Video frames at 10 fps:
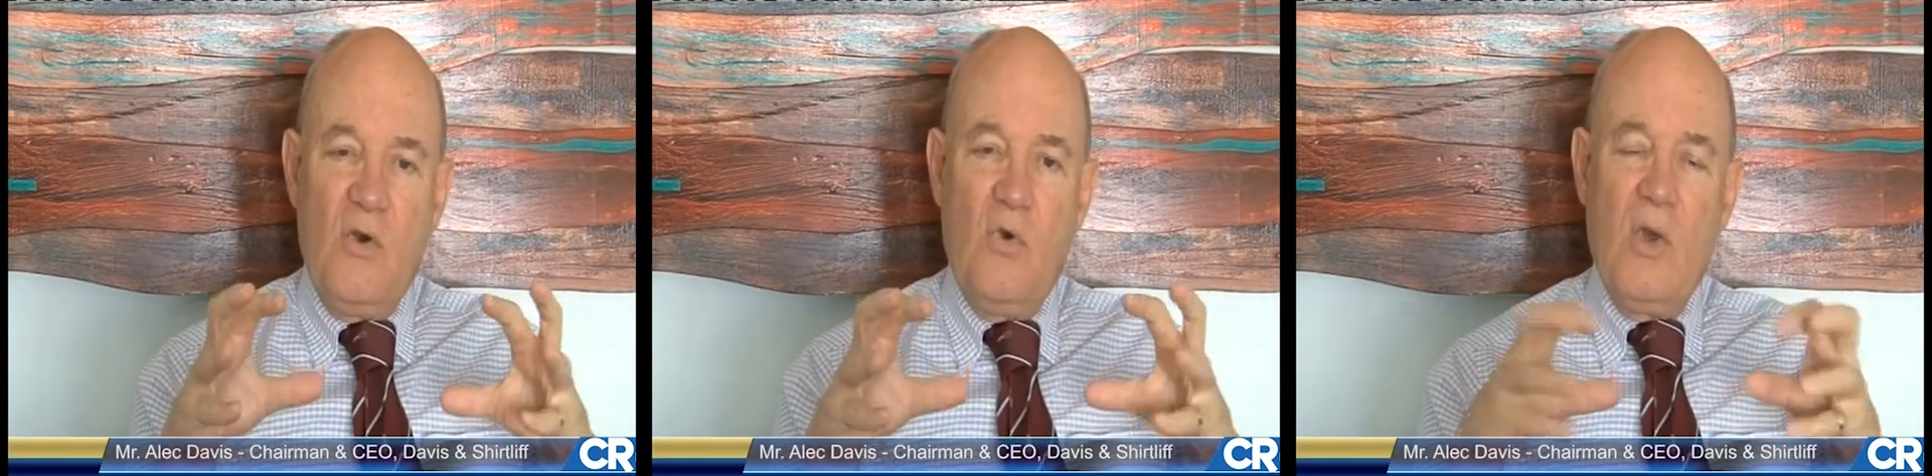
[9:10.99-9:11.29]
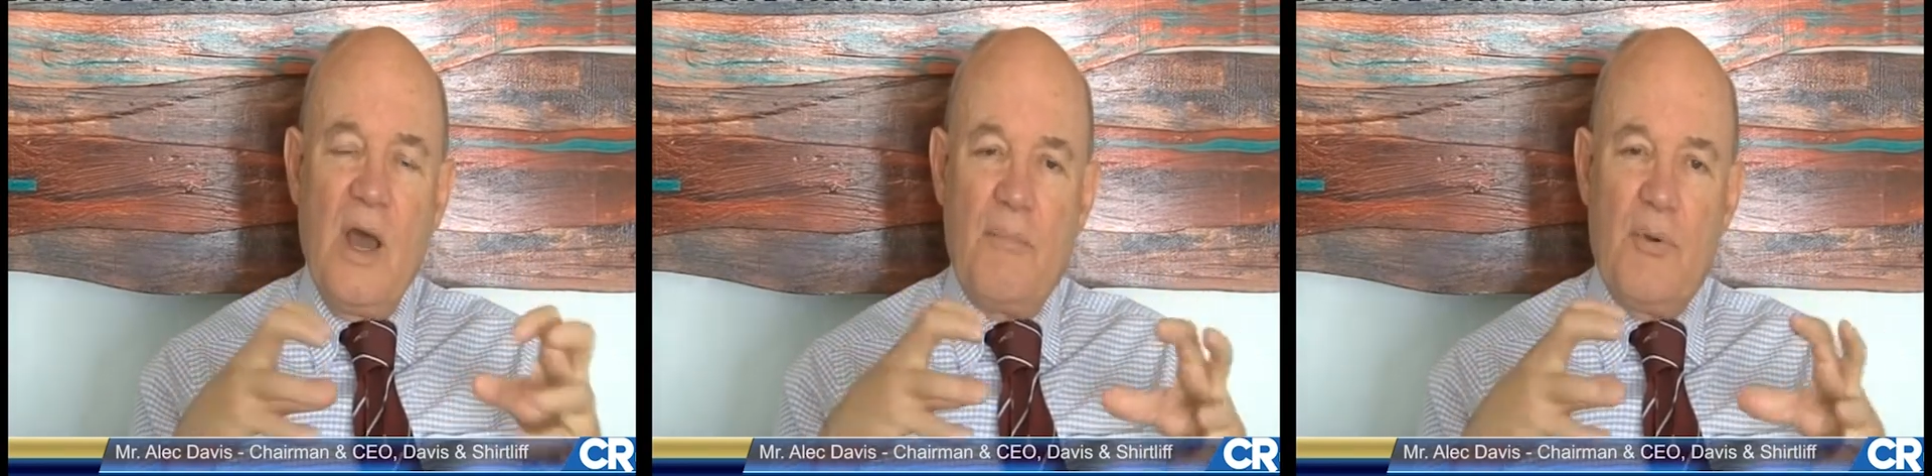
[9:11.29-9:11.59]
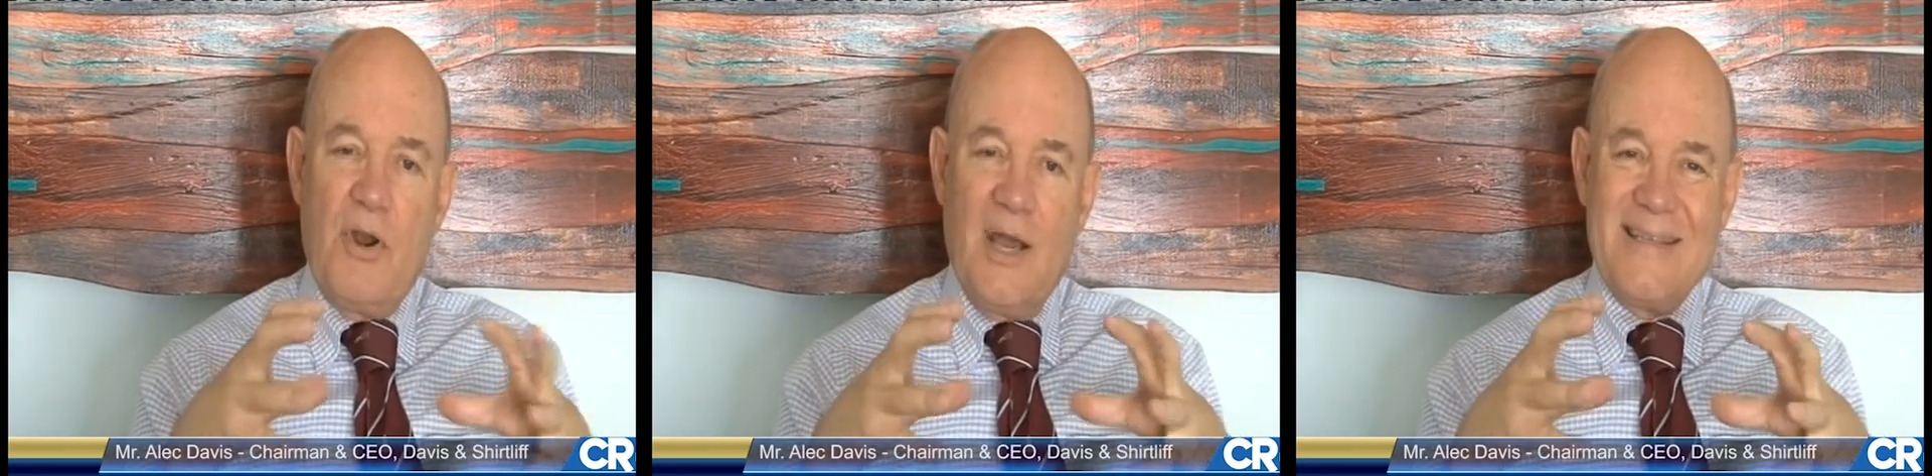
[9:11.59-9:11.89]
all our
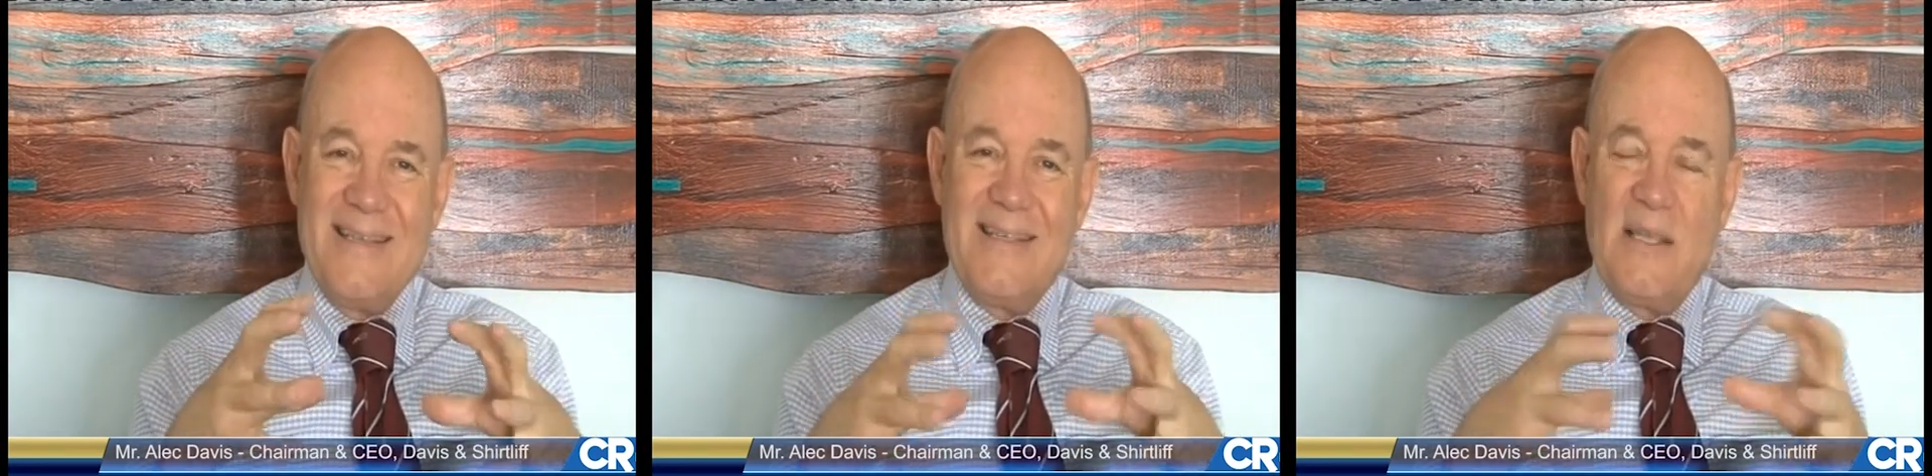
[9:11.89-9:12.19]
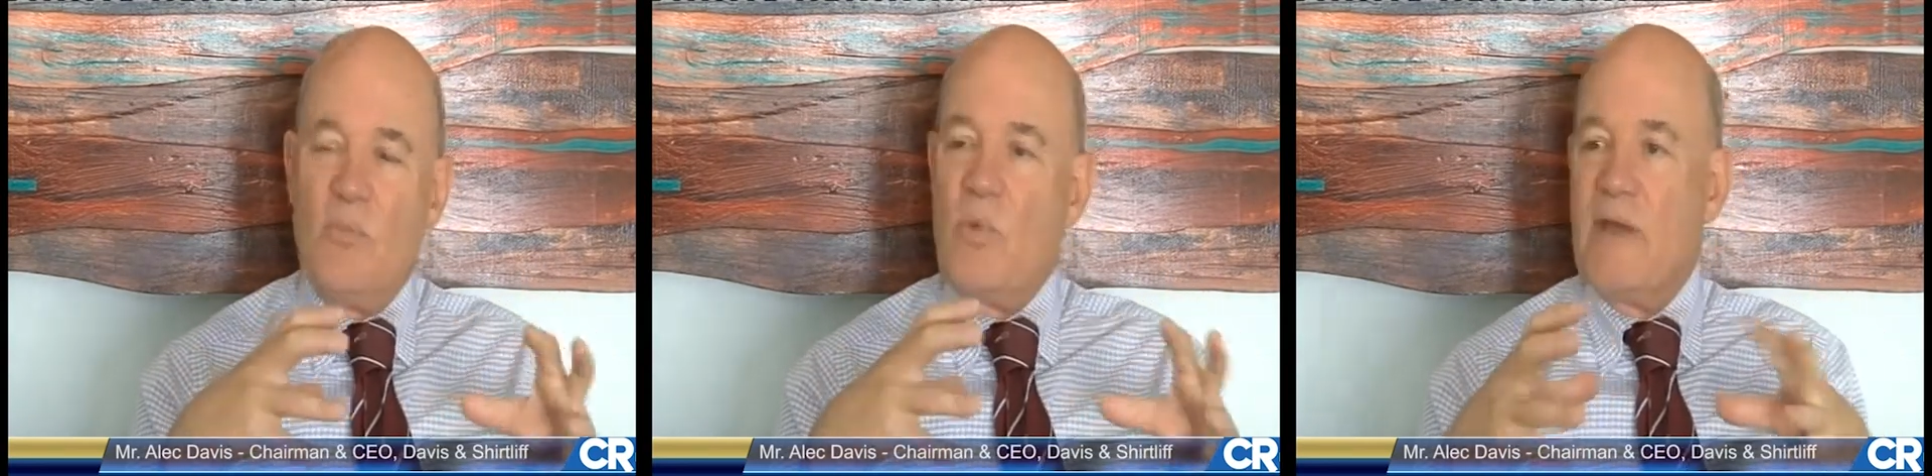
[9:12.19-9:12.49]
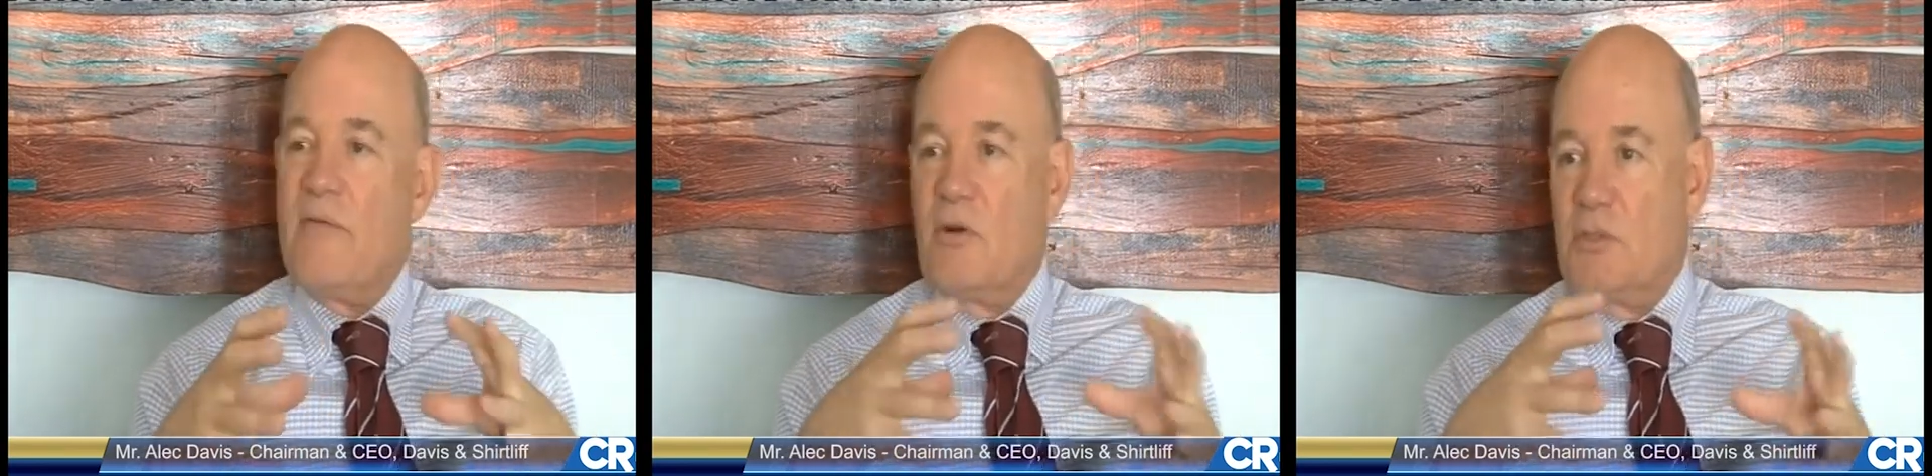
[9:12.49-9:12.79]
products in some way
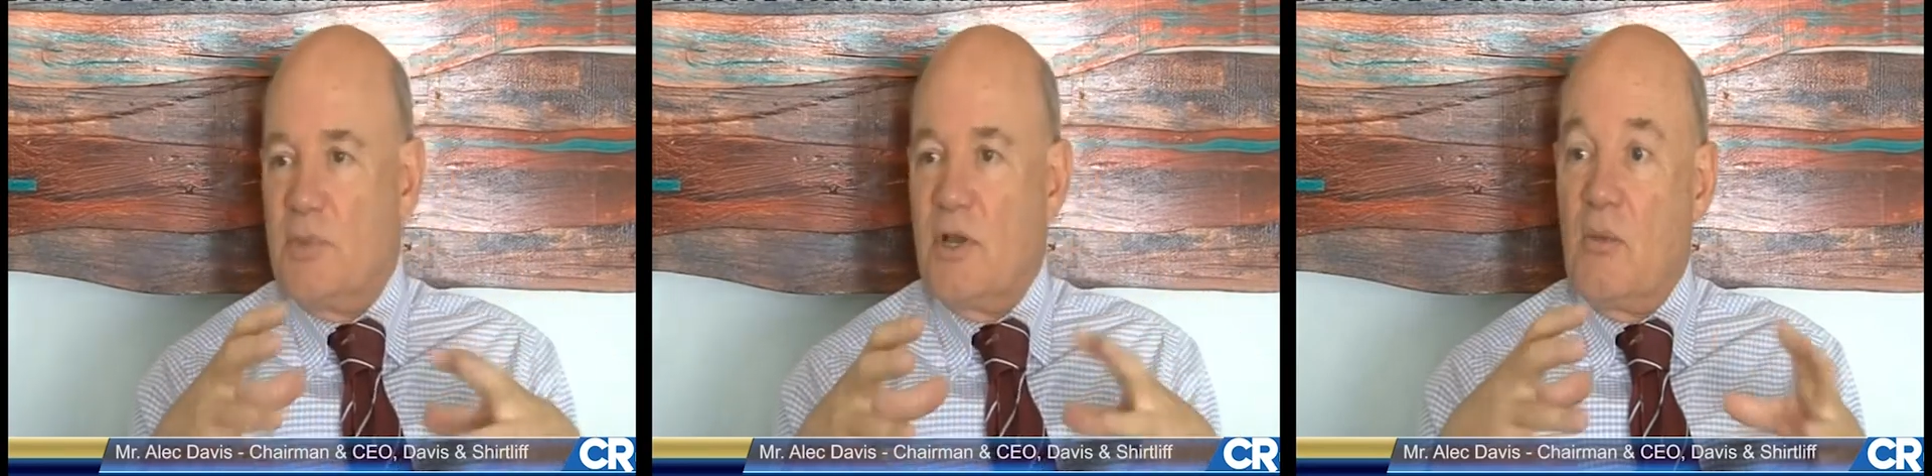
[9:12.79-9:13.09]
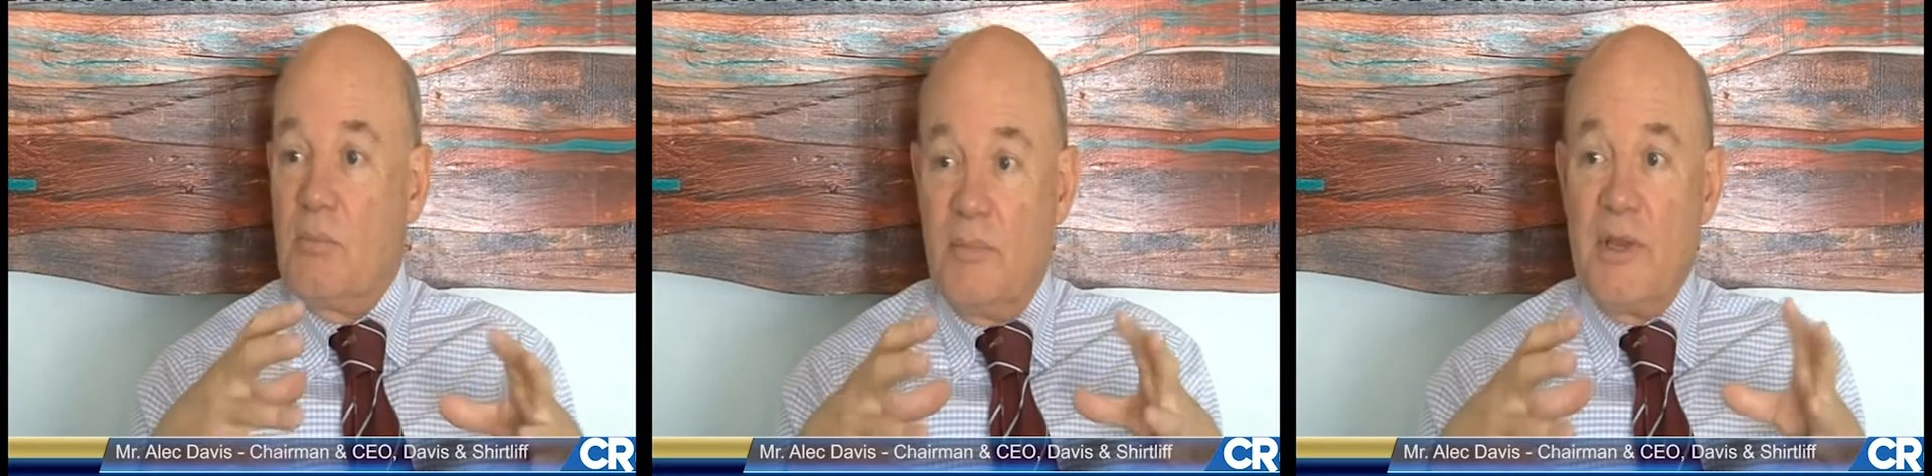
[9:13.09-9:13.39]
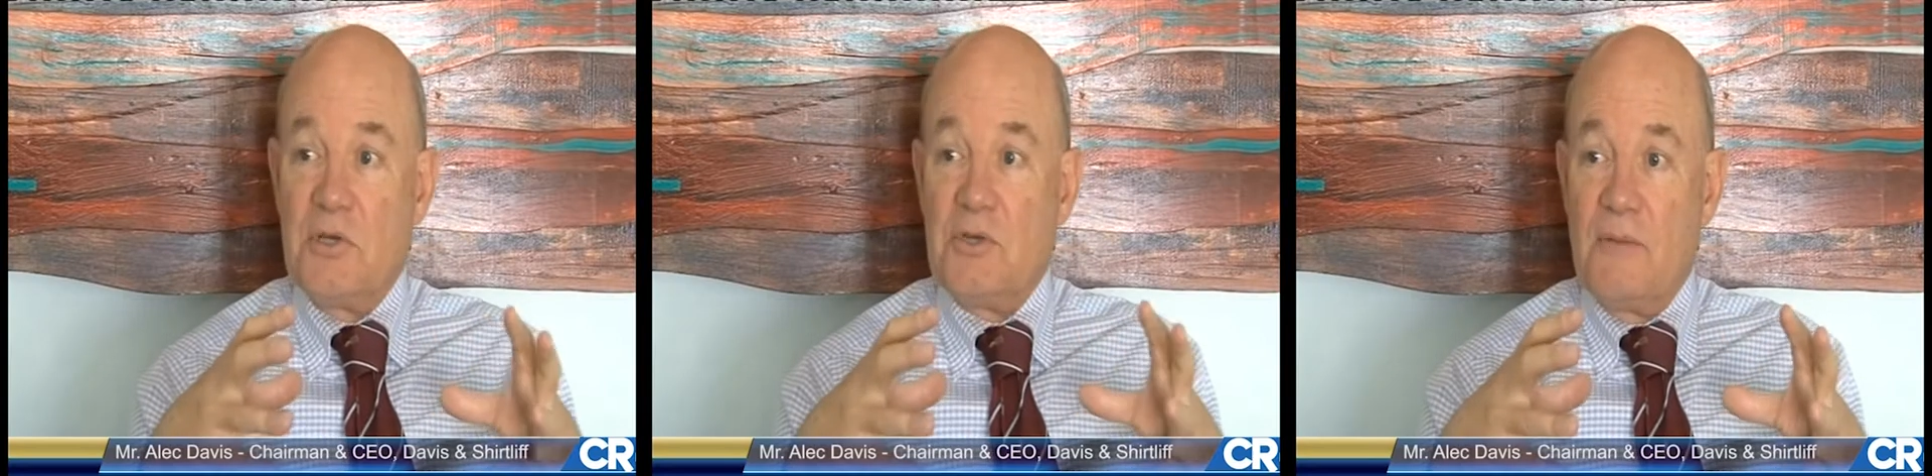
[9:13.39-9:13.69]
have got to be
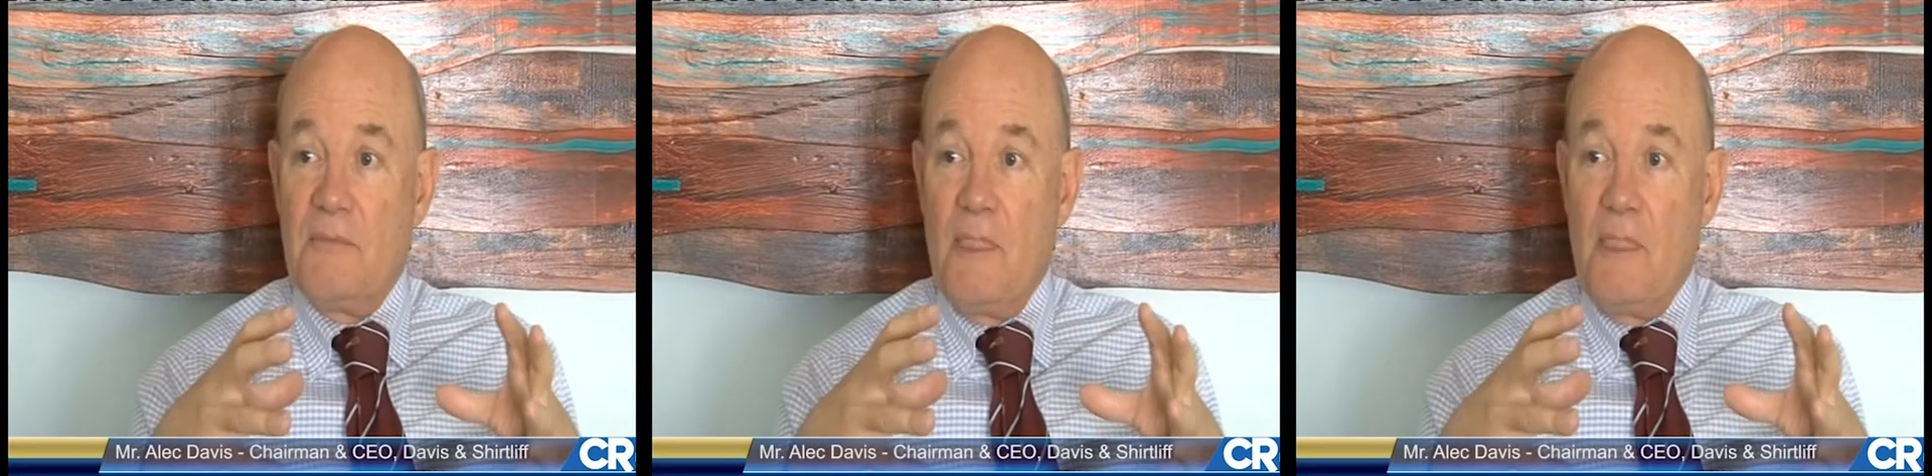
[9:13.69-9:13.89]
complementary,